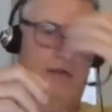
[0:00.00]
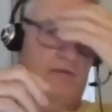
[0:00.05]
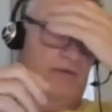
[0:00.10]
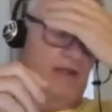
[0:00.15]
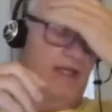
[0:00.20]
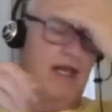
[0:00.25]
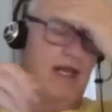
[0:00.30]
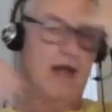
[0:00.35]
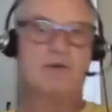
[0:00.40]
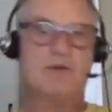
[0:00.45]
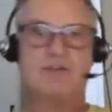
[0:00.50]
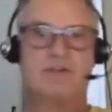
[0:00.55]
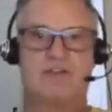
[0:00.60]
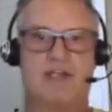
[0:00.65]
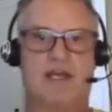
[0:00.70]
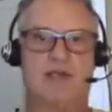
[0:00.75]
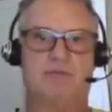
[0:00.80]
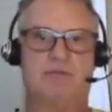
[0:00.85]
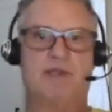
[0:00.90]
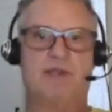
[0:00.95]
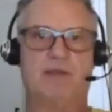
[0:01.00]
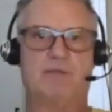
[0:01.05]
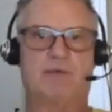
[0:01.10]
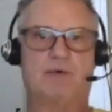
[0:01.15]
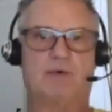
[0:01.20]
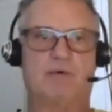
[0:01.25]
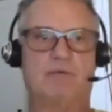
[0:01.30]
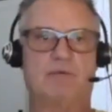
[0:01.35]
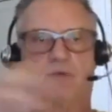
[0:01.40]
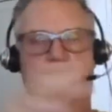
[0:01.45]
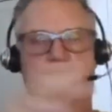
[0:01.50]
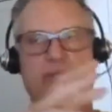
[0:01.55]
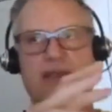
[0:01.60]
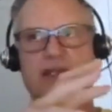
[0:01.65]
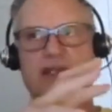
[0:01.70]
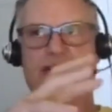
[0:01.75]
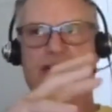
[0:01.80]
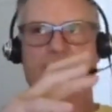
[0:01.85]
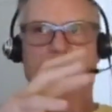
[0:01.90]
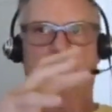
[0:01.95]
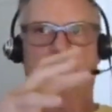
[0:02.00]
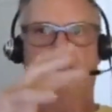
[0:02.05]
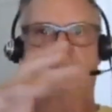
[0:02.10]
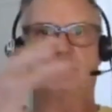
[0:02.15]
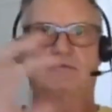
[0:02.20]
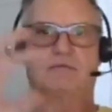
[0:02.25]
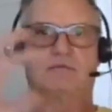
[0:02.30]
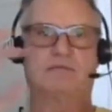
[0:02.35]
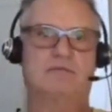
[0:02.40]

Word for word: The outside people, the media,